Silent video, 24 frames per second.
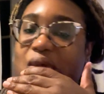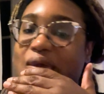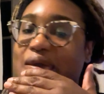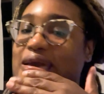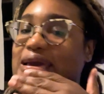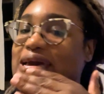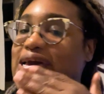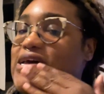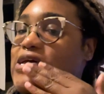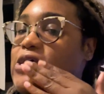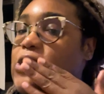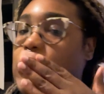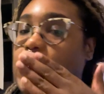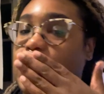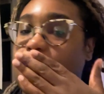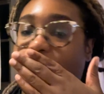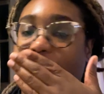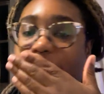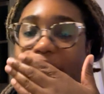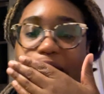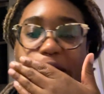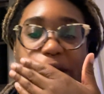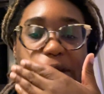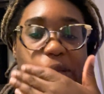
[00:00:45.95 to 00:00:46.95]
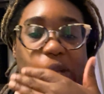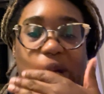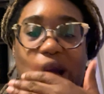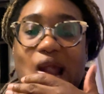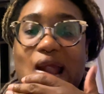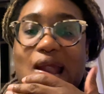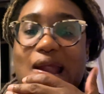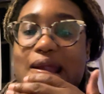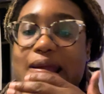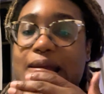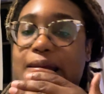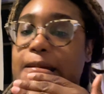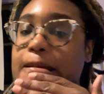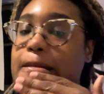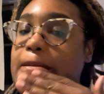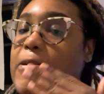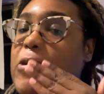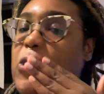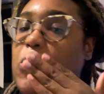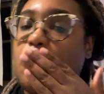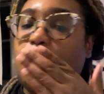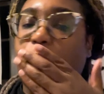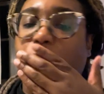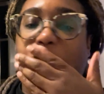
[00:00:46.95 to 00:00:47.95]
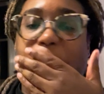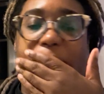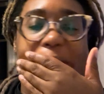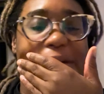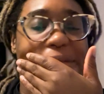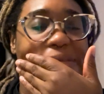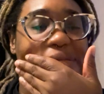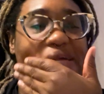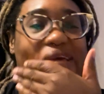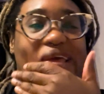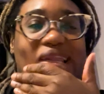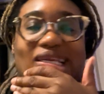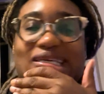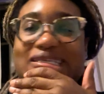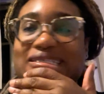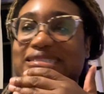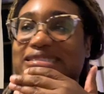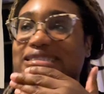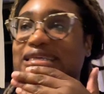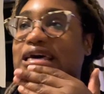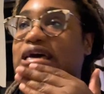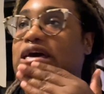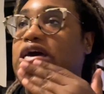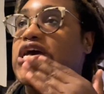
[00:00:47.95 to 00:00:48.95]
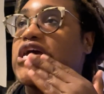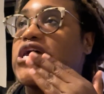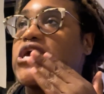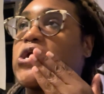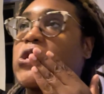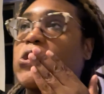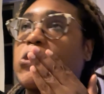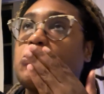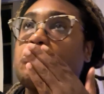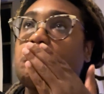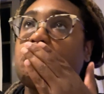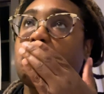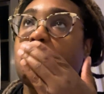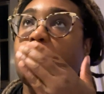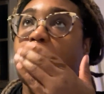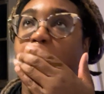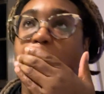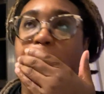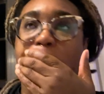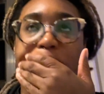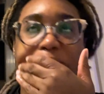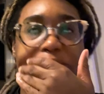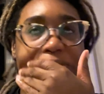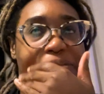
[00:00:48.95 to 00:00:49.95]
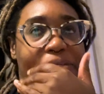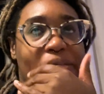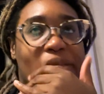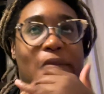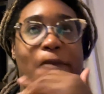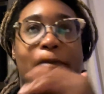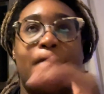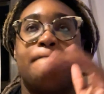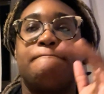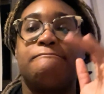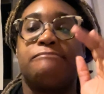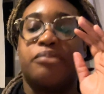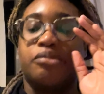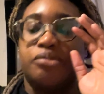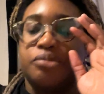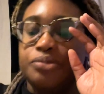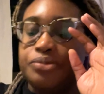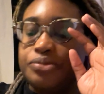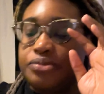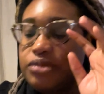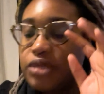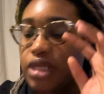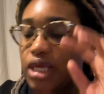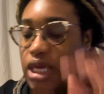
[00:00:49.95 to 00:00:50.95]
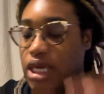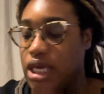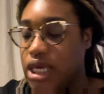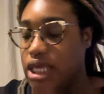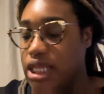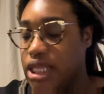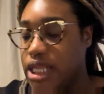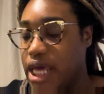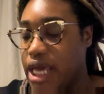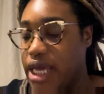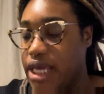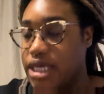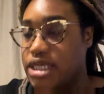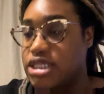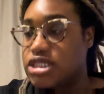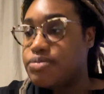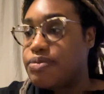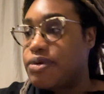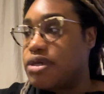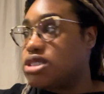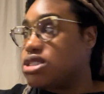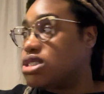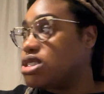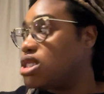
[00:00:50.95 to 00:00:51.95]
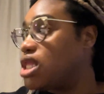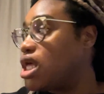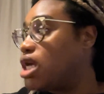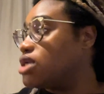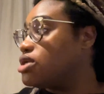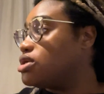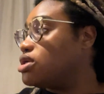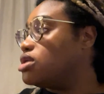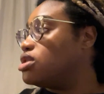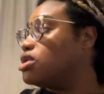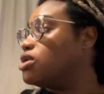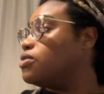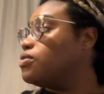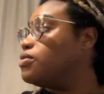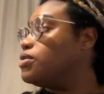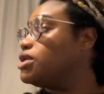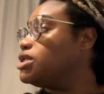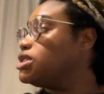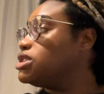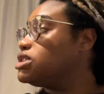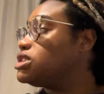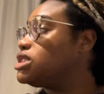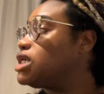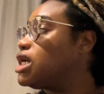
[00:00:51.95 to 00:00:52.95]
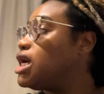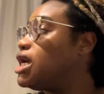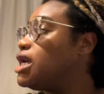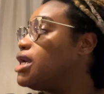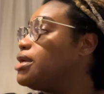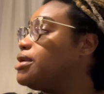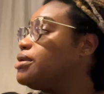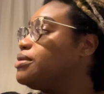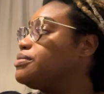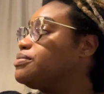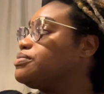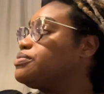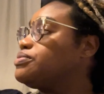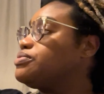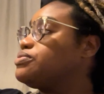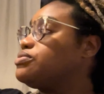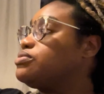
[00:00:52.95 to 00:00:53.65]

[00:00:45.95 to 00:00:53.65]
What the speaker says: cause I work, I'm gonna be in the sun. And especially during the winter time,